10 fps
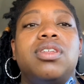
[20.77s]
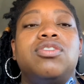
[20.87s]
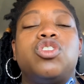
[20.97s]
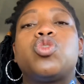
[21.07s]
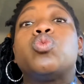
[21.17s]

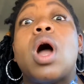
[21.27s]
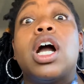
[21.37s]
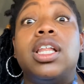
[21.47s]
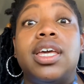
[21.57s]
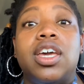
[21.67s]

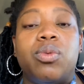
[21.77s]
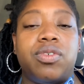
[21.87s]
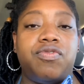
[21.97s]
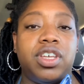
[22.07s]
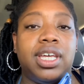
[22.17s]
struggling with
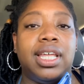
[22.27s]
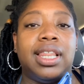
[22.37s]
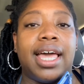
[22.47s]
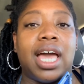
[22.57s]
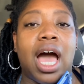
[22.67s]
feeling
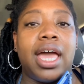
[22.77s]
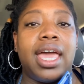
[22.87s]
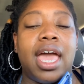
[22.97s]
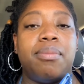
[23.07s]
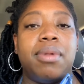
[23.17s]
like I am